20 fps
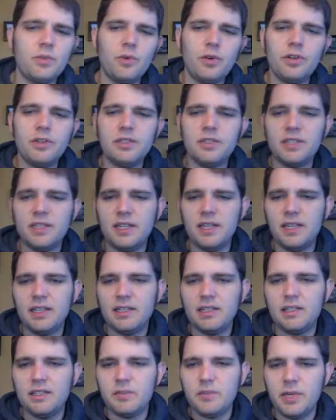is worse,
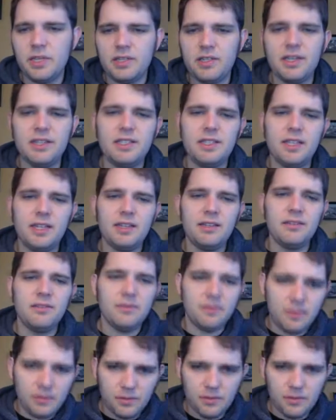and the patient has to get